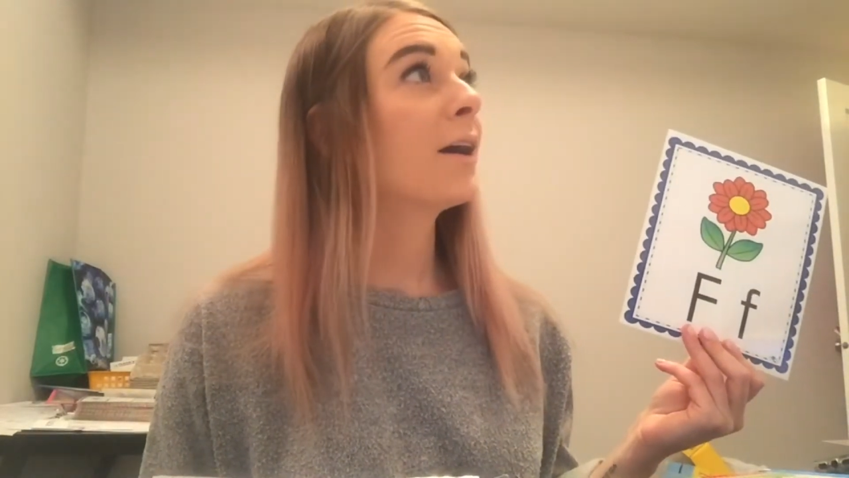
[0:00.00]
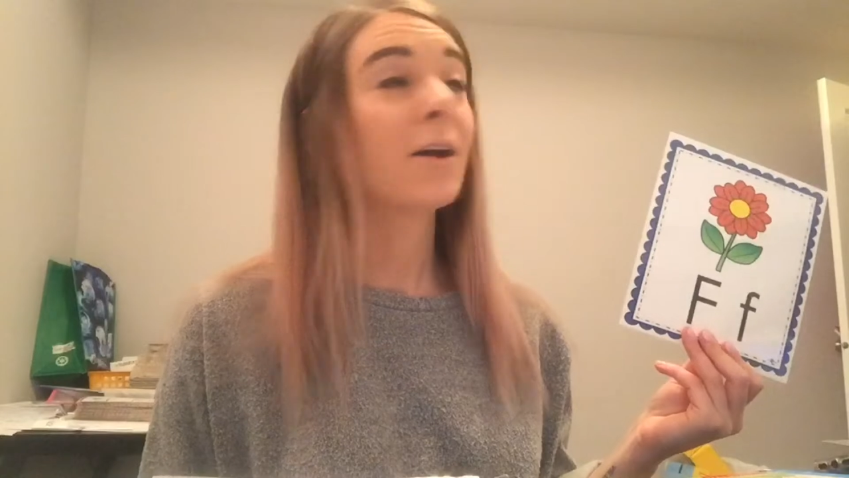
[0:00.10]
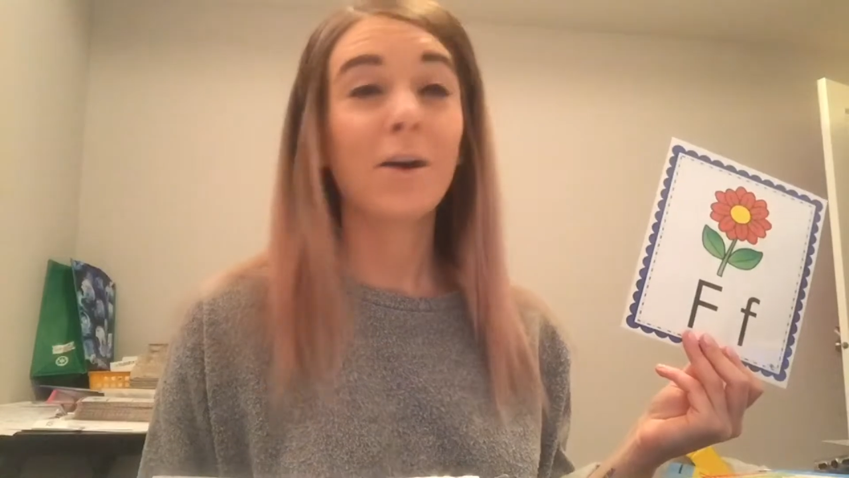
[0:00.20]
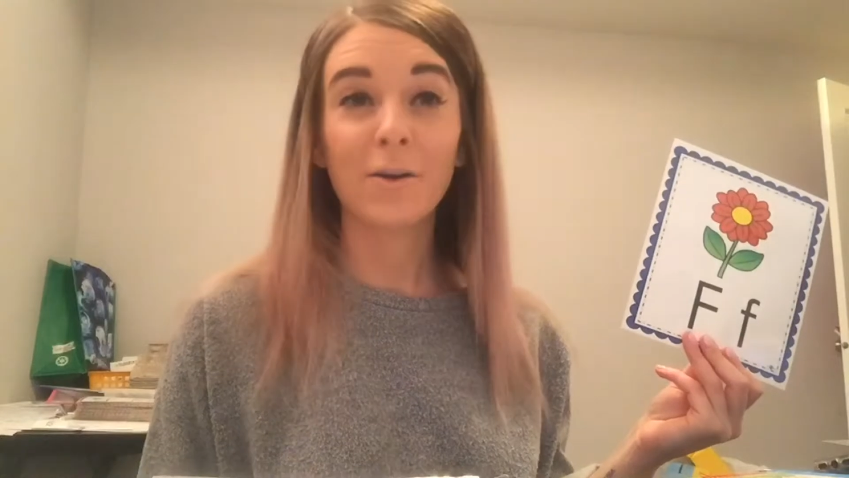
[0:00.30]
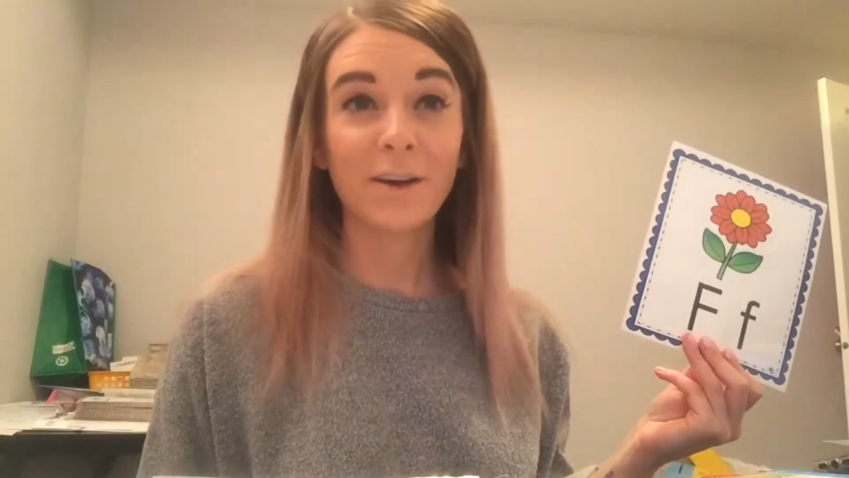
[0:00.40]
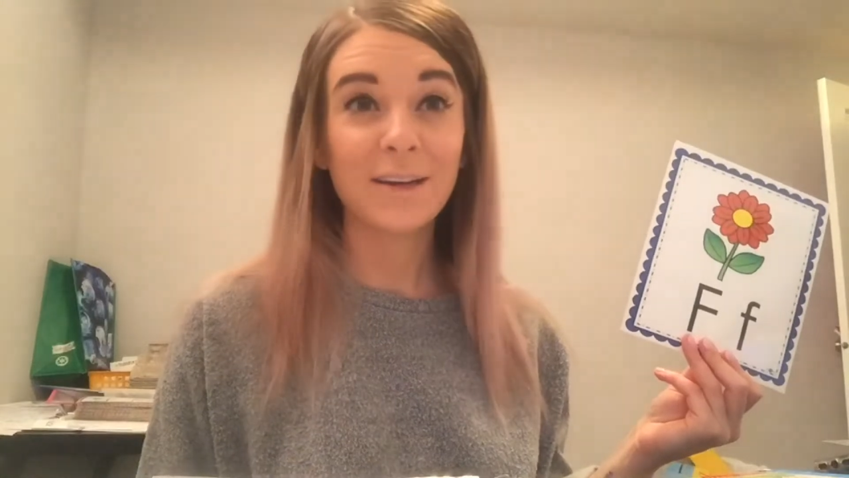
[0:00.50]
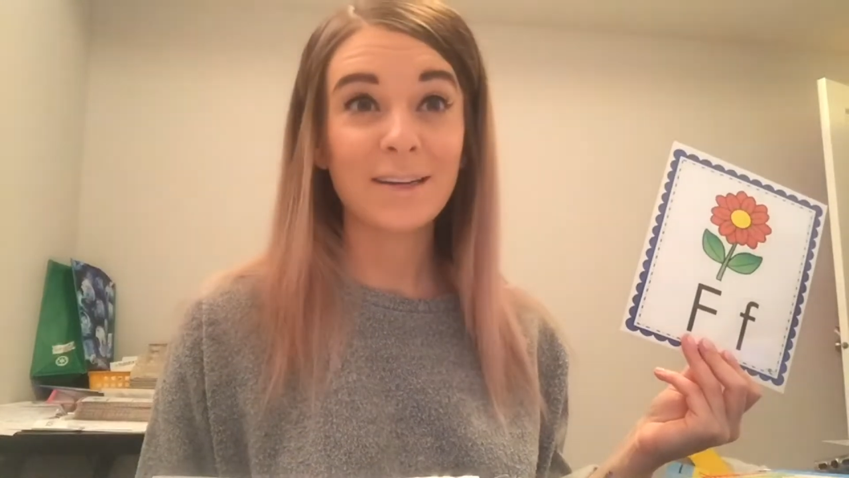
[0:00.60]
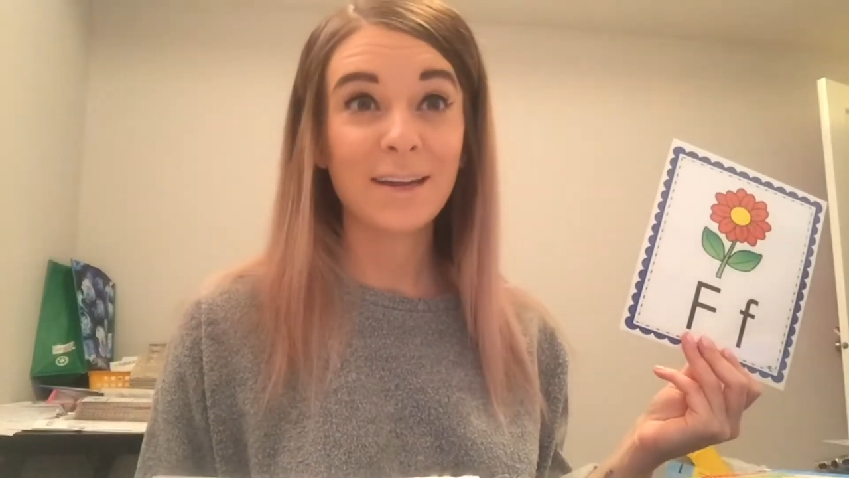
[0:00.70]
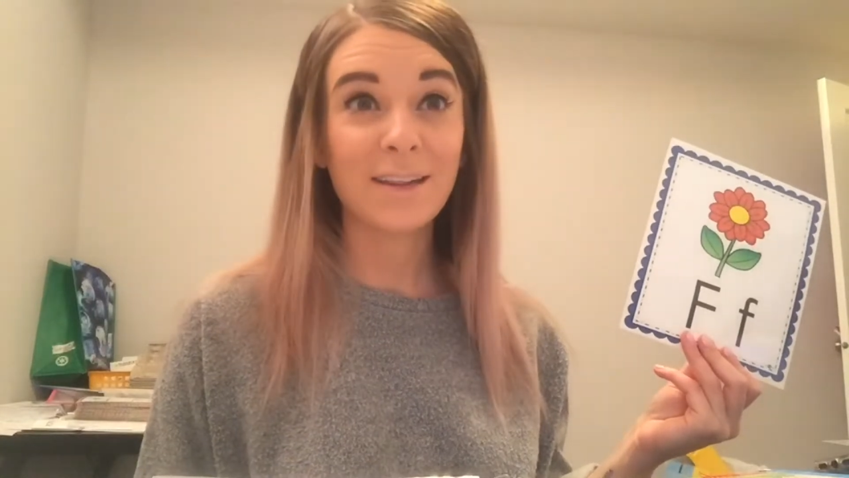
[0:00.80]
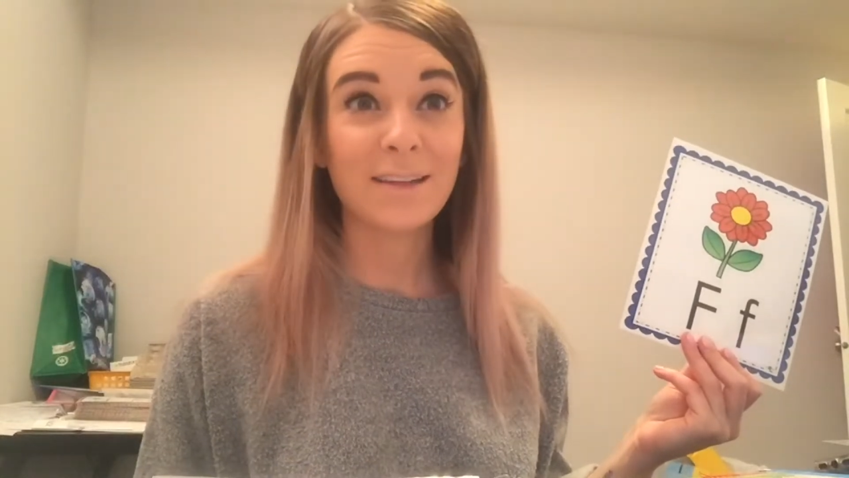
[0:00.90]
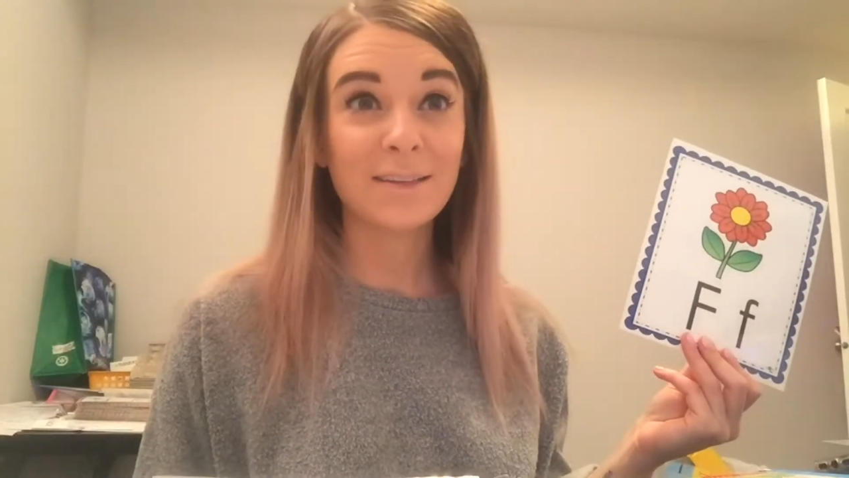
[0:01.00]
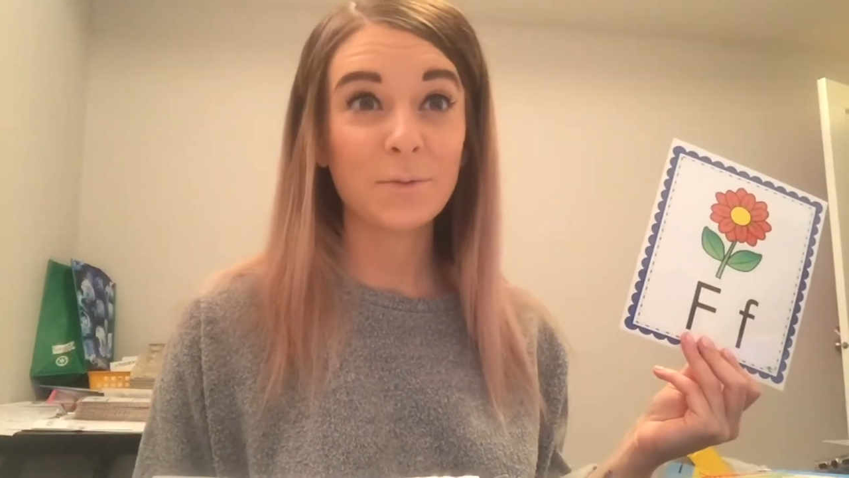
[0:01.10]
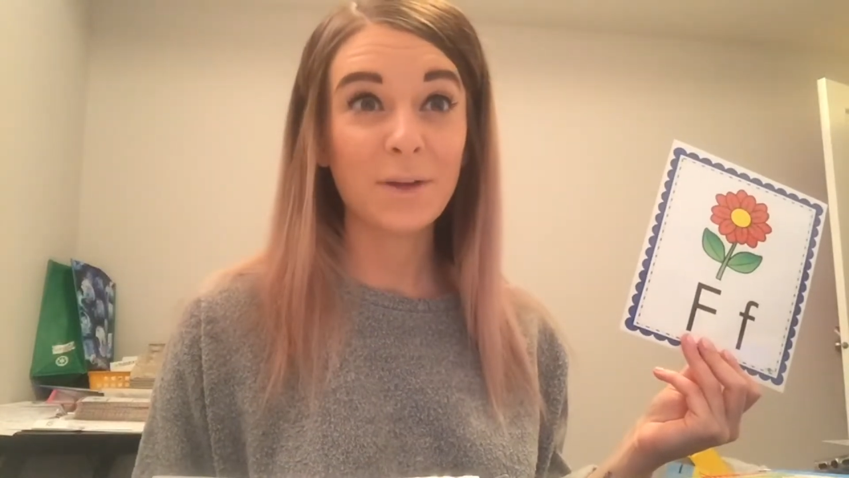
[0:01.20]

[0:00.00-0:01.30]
garden this